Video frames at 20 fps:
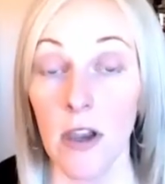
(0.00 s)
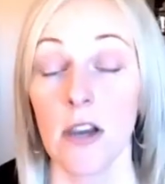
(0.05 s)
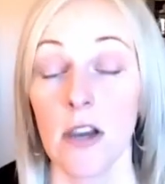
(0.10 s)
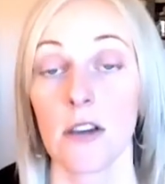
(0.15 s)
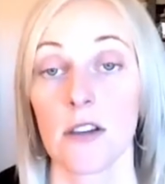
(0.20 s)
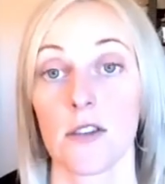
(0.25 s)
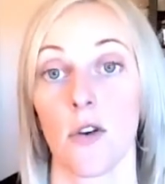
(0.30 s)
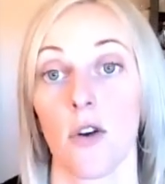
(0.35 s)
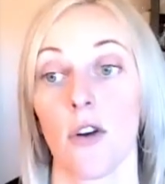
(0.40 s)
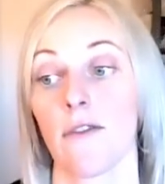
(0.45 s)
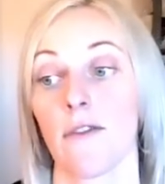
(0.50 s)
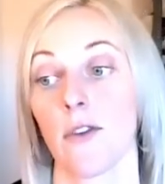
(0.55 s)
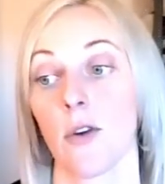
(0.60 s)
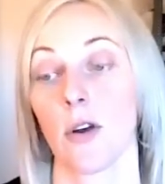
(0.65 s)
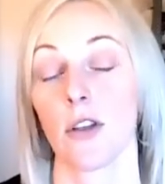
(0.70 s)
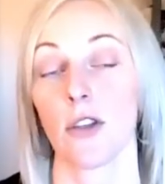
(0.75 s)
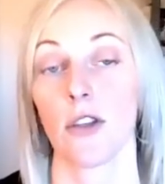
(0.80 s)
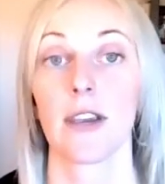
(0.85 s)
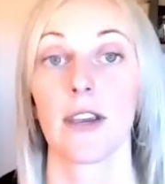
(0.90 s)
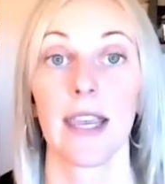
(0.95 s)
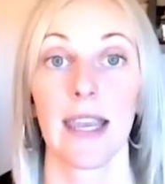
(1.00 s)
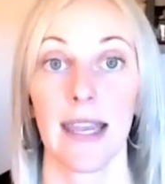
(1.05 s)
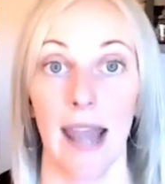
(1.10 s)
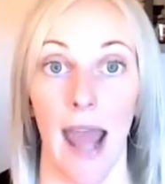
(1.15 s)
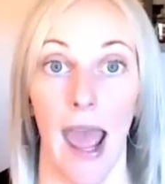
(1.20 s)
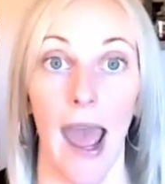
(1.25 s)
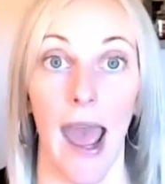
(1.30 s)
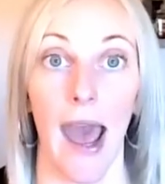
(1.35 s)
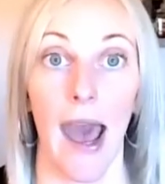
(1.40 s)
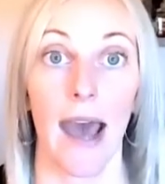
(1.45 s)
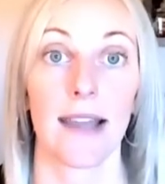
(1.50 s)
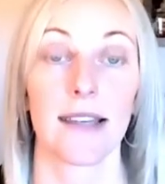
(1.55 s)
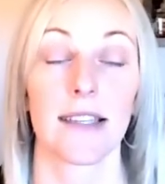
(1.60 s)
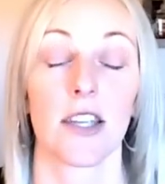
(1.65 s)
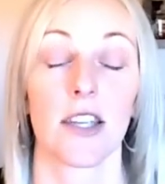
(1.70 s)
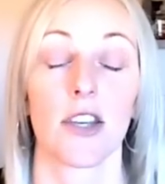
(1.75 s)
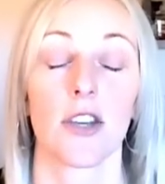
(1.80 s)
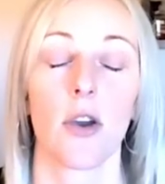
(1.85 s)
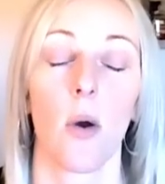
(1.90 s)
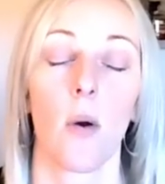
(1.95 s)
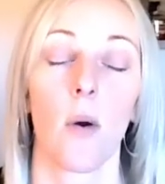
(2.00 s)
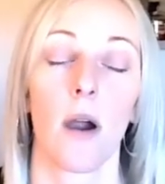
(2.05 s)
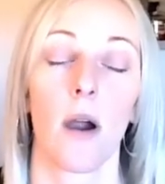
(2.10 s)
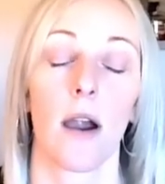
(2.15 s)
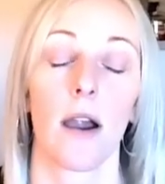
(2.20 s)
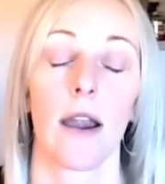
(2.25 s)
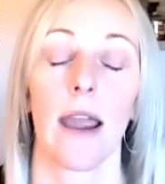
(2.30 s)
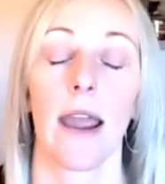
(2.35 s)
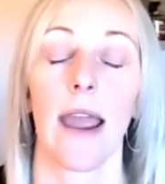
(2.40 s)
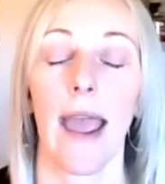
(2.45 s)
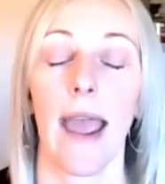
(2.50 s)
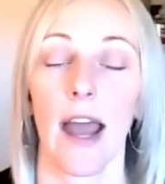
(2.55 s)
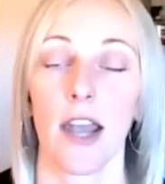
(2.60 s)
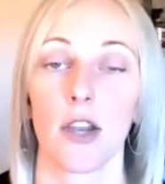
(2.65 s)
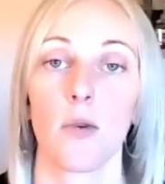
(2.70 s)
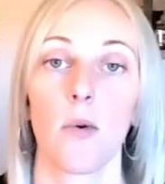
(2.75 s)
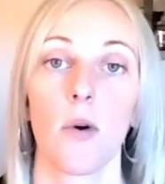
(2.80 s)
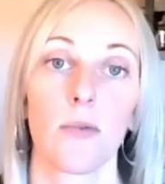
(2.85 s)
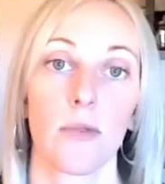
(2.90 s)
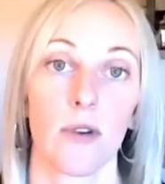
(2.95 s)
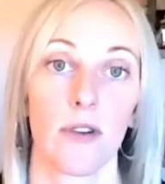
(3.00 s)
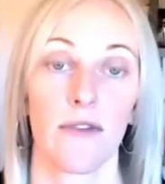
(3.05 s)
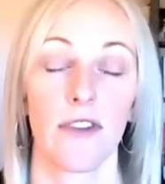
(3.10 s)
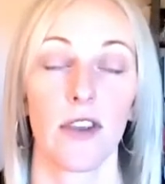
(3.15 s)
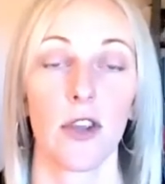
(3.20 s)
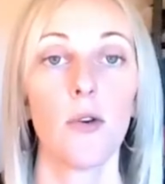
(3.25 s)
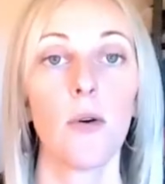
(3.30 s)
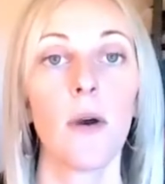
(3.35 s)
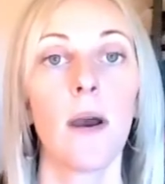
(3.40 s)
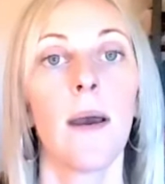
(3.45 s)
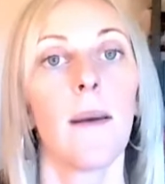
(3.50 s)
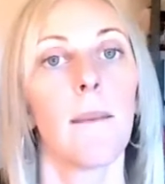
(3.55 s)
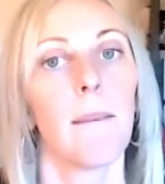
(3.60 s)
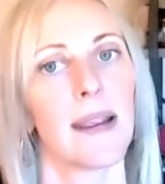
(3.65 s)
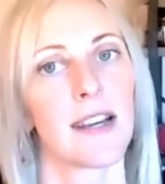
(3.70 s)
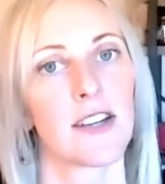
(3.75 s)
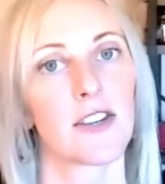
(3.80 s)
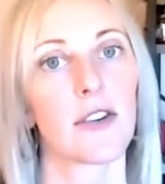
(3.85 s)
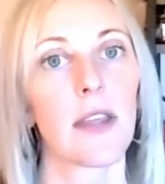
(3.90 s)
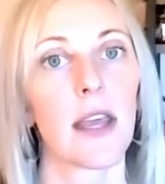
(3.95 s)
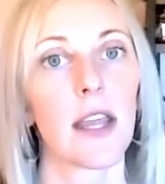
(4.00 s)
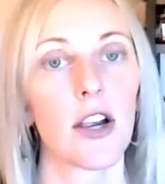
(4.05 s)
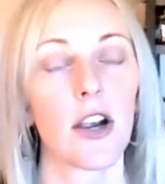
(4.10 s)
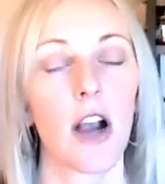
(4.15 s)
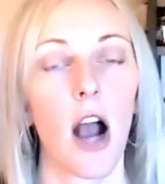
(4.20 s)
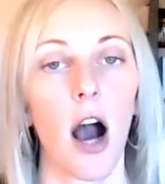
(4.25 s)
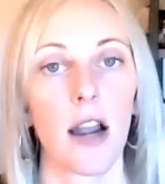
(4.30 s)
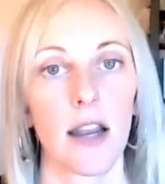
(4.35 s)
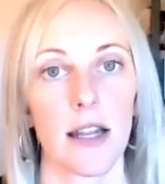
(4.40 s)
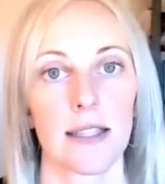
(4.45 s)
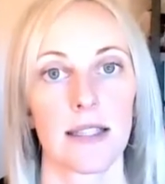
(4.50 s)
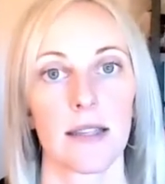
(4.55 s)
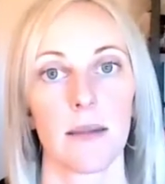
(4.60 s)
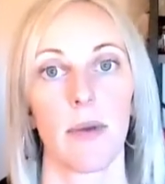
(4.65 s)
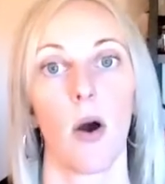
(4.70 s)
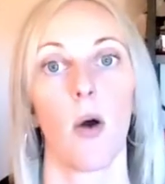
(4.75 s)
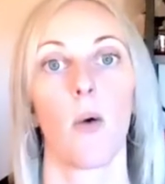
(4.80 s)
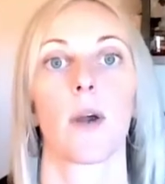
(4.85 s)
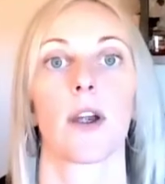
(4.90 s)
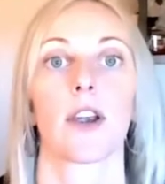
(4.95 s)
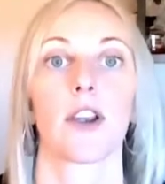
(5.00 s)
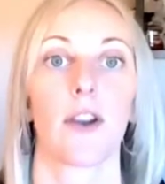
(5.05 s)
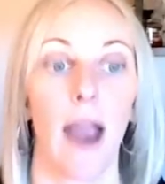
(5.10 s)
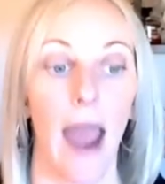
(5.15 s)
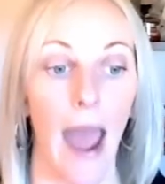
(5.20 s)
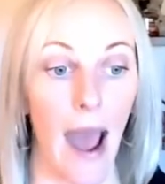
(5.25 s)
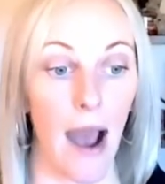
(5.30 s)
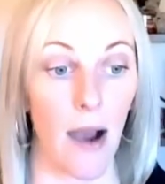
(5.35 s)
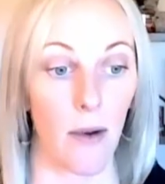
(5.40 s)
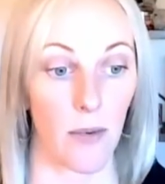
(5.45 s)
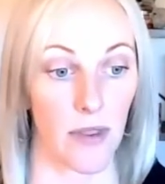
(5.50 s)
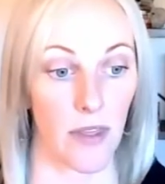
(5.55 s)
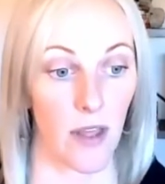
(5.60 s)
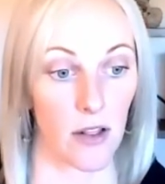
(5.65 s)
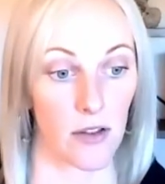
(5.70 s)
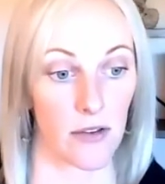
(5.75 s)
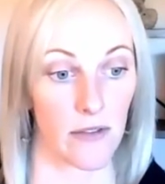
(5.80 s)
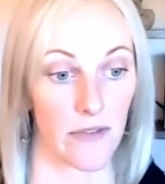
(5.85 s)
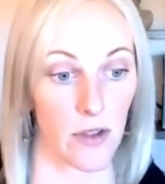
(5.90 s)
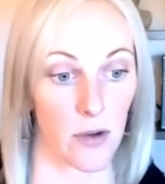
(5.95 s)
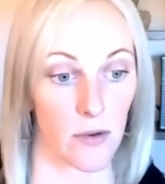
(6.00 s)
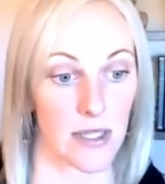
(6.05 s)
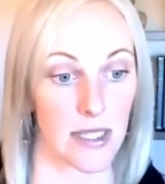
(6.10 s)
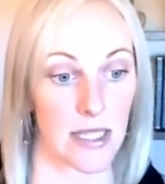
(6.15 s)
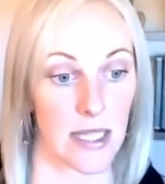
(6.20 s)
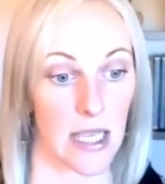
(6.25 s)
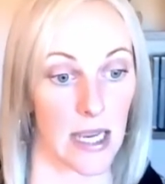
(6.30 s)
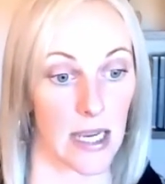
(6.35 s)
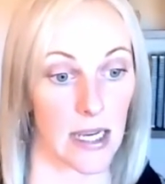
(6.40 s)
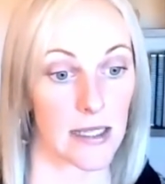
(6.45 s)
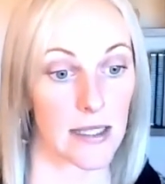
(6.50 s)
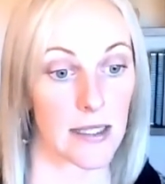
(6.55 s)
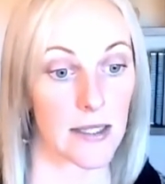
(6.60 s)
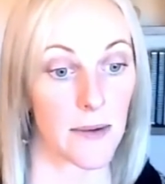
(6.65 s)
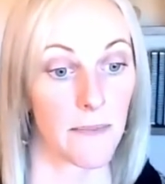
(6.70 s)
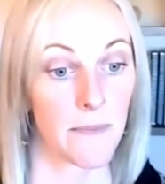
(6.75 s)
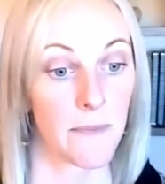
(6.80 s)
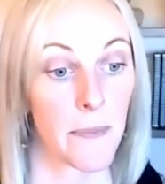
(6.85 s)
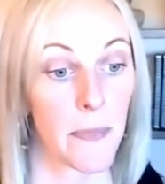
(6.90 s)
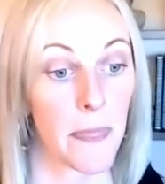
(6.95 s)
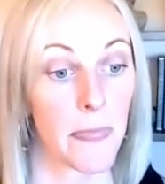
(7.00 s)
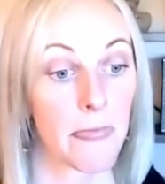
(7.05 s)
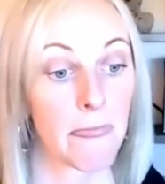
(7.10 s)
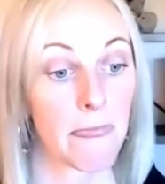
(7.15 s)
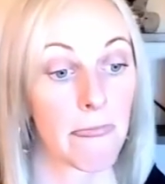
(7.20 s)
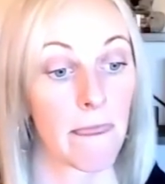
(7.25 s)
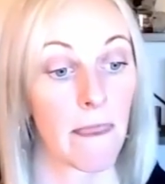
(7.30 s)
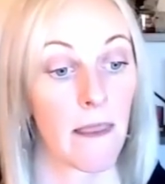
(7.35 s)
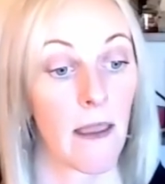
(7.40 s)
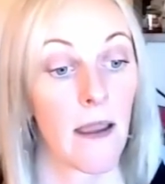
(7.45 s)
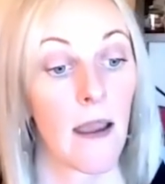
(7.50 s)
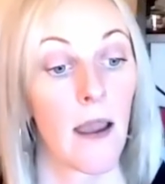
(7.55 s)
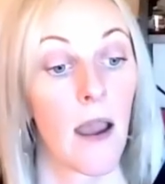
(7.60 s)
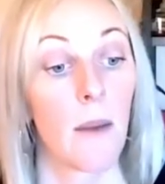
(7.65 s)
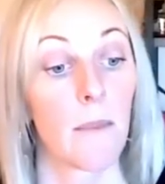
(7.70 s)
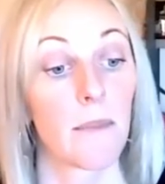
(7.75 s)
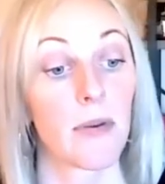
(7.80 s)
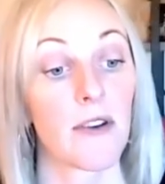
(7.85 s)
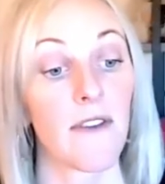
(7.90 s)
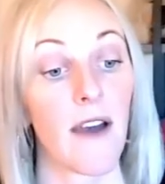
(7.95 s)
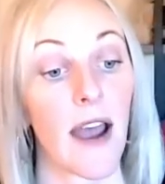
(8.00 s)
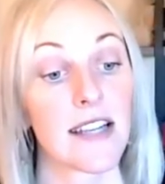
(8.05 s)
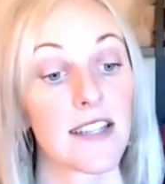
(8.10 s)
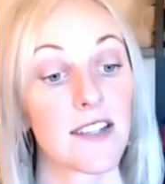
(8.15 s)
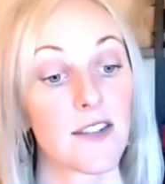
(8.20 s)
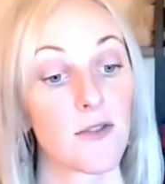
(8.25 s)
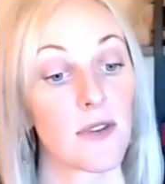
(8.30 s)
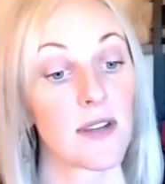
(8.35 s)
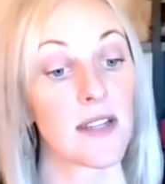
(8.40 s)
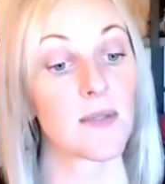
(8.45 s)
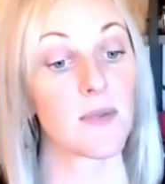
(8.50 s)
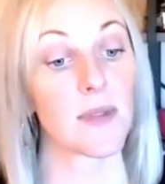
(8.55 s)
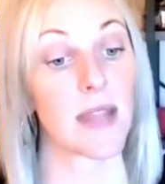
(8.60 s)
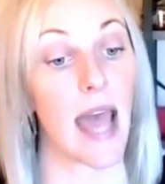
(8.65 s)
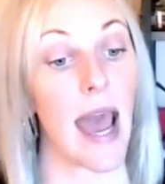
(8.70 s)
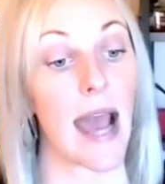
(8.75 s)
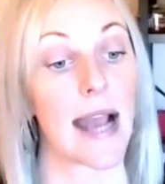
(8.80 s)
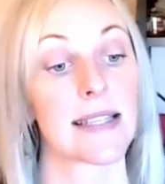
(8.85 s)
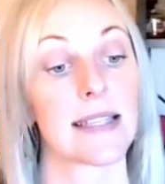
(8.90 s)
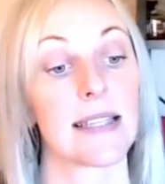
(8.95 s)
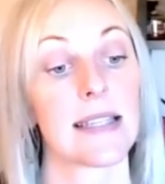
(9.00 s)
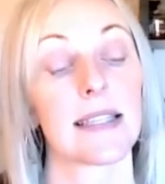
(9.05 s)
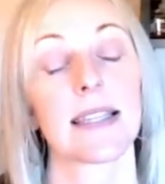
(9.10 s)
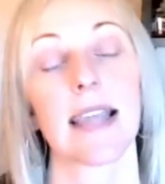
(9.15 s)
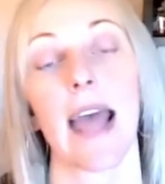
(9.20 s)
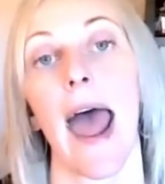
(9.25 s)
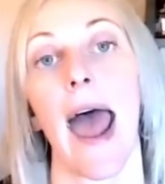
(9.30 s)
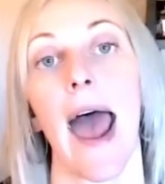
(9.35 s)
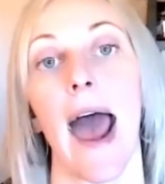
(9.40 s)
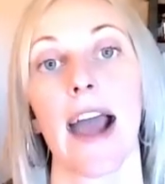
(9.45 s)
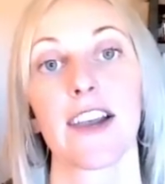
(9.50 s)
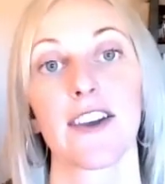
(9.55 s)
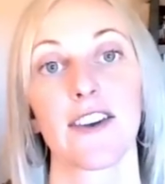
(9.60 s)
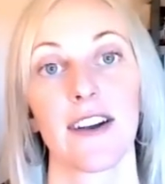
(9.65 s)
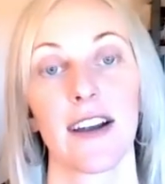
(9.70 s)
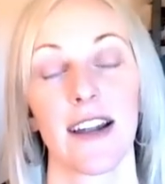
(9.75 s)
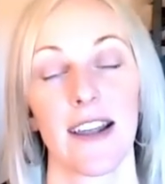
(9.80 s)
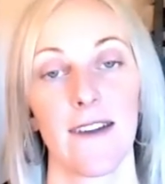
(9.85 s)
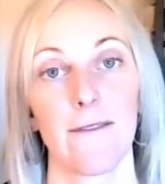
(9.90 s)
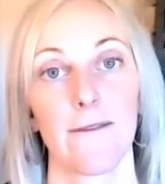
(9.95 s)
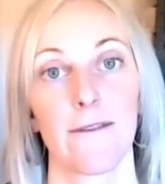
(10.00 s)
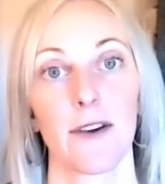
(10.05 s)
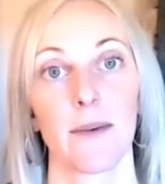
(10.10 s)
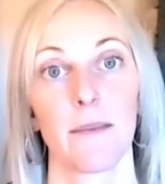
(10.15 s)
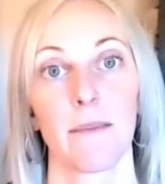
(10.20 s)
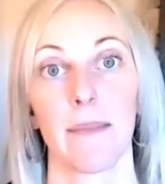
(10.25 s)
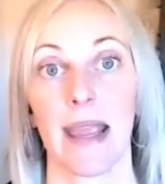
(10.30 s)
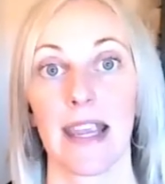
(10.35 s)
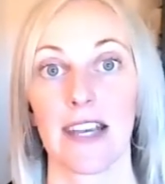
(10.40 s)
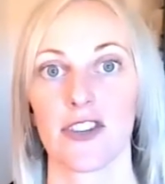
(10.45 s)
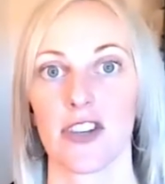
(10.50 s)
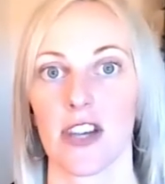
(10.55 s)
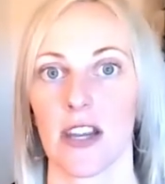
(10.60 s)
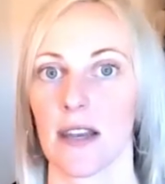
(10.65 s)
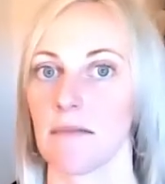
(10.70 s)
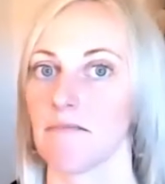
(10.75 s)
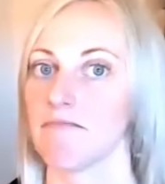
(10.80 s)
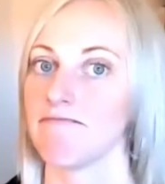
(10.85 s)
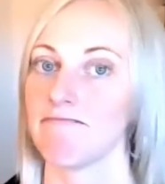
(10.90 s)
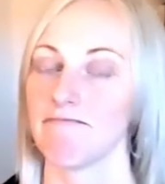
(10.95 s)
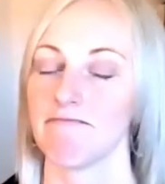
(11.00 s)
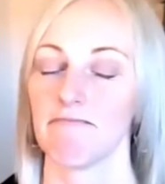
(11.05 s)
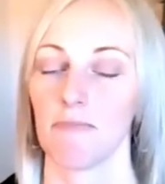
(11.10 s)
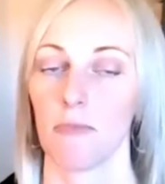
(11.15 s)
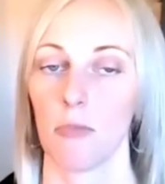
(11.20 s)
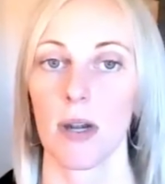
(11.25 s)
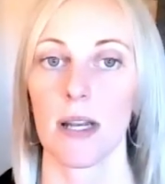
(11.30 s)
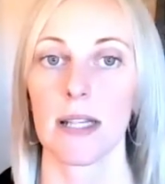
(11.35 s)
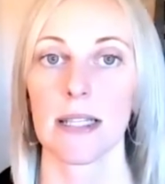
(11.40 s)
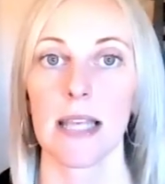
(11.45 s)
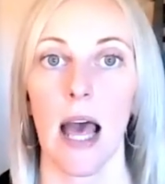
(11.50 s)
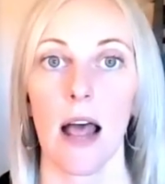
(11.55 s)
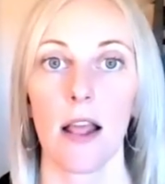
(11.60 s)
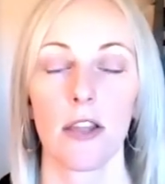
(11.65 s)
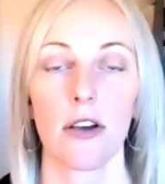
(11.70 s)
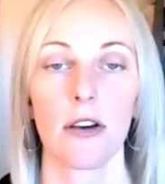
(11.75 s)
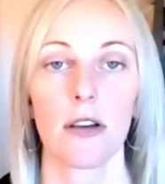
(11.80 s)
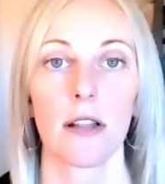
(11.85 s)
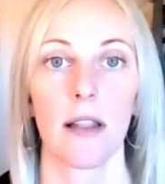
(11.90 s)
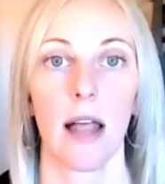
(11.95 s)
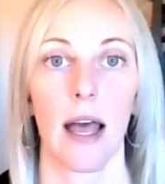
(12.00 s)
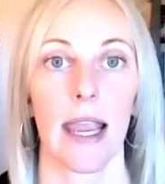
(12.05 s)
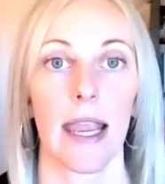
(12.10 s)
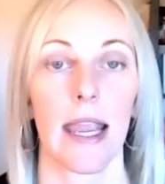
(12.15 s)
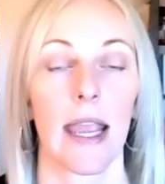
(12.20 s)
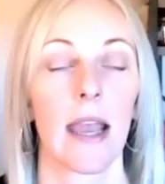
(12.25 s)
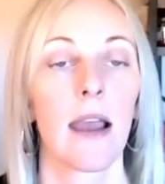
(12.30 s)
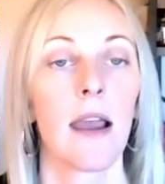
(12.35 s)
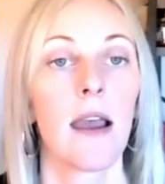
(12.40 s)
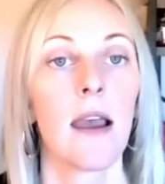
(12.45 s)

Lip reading: So if you're looking at your annual review, make sure that you're honest about where you're at with all of those things. Provide students with access to accurate information. What does that look like?